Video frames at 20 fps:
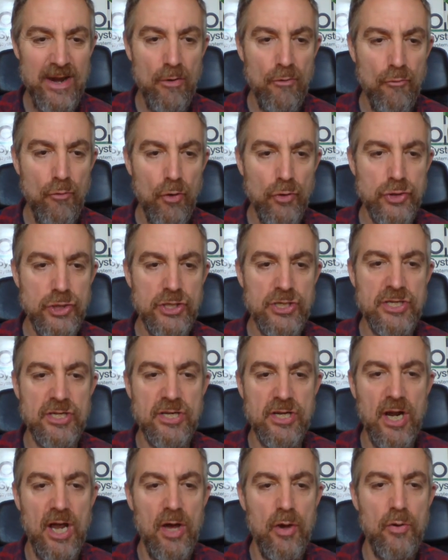Roger
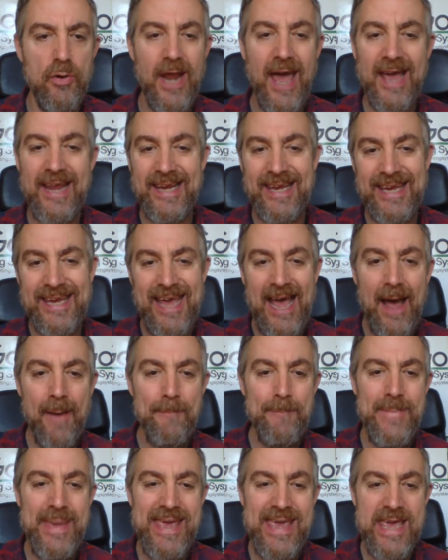Sloan and
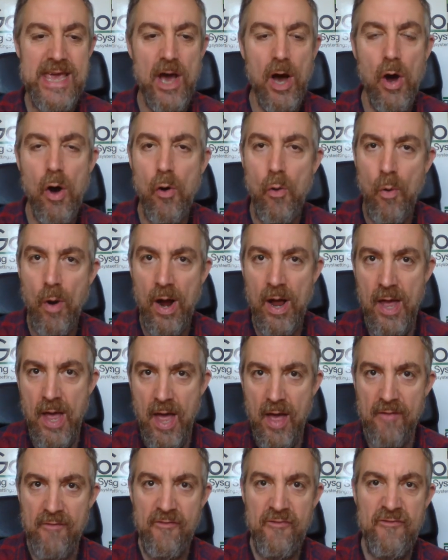Camilo
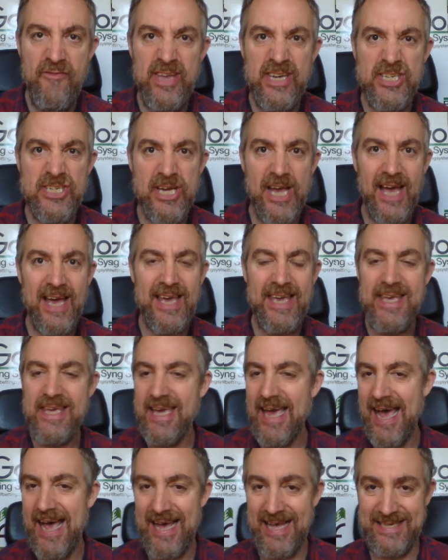
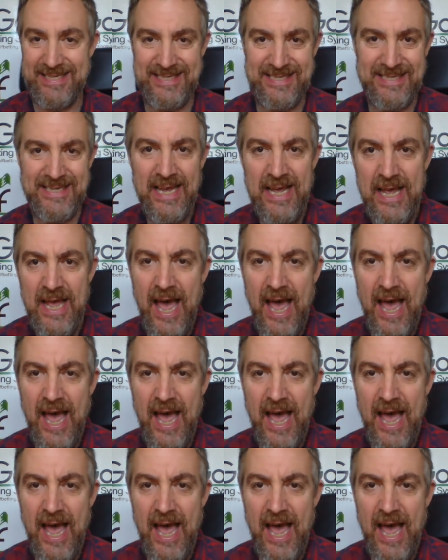Villegas.